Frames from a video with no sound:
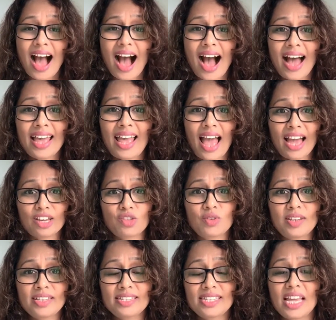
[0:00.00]
I
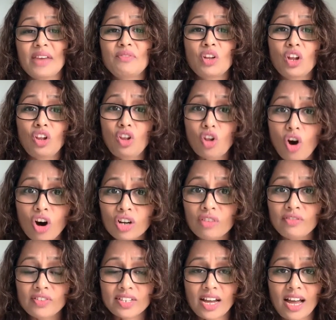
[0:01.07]
actually saved a lot
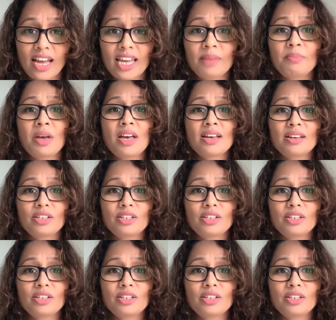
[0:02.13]
of time